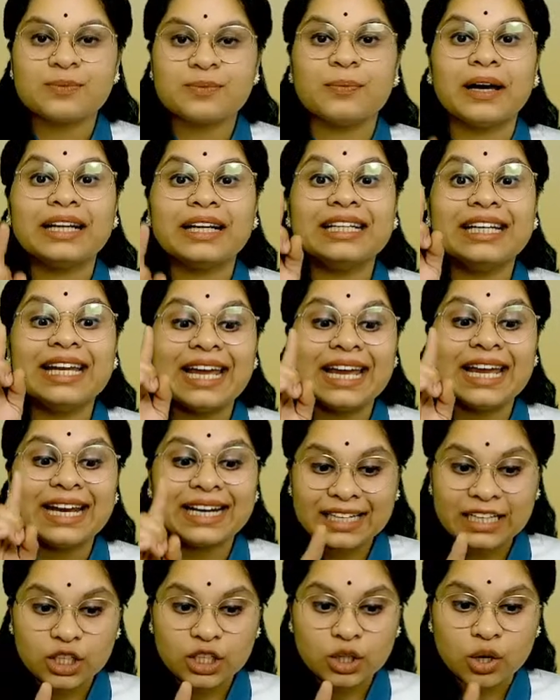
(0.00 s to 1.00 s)
but they
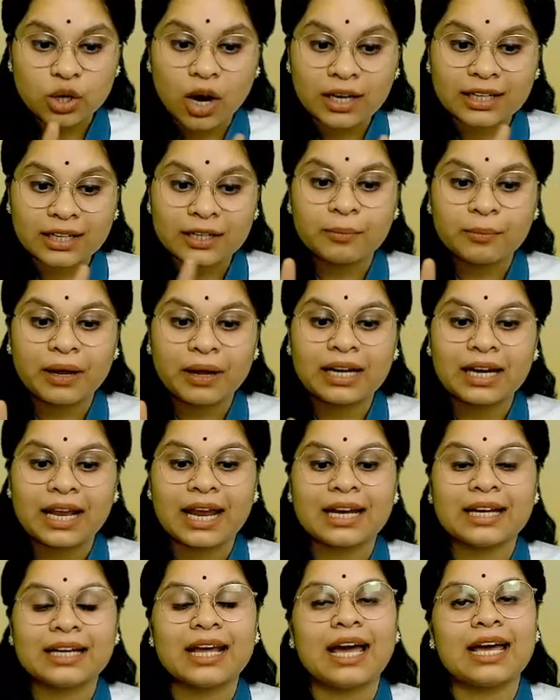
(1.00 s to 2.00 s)
did not remain
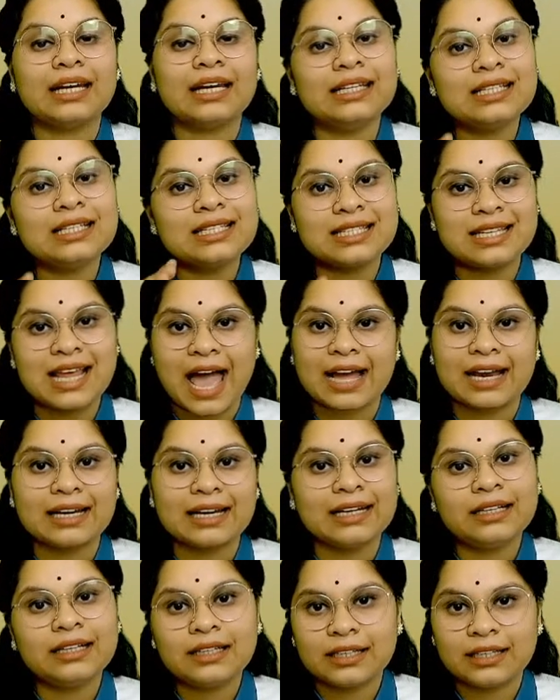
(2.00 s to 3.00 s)
entirely
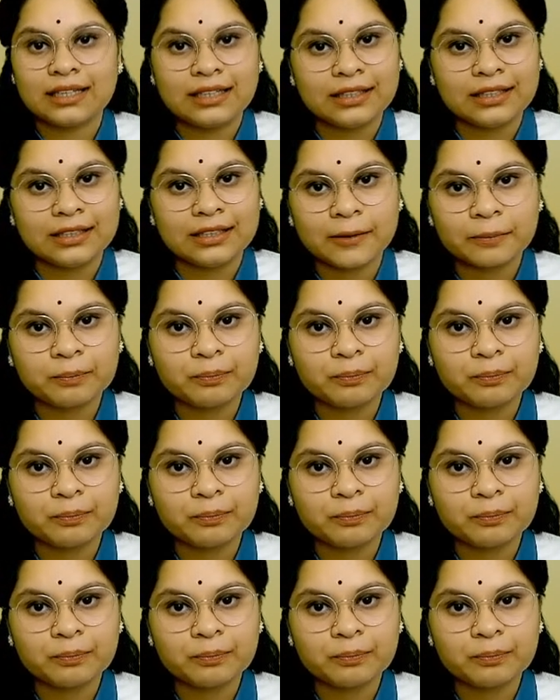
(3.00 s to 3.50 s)
stagnant either.